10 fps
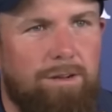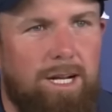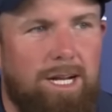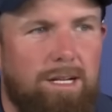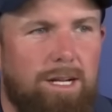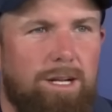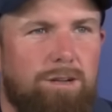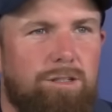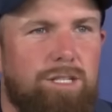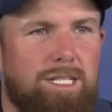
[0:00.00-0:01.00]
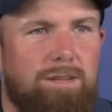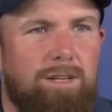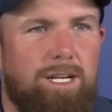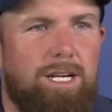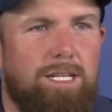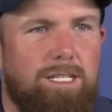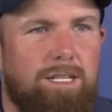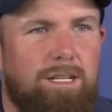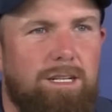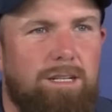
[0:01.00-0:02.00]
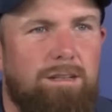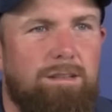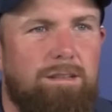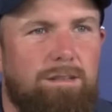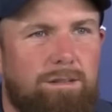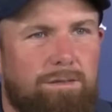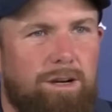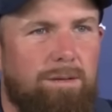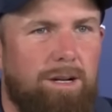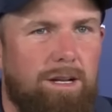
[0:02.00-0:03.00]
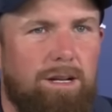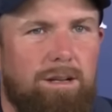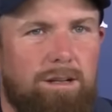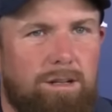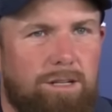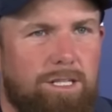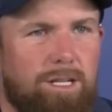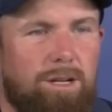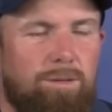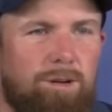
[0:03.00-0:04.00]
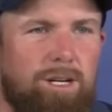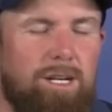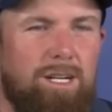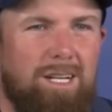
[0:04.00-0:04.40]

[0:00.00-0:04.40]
I had 170 yards to the fairway, the other side of the water,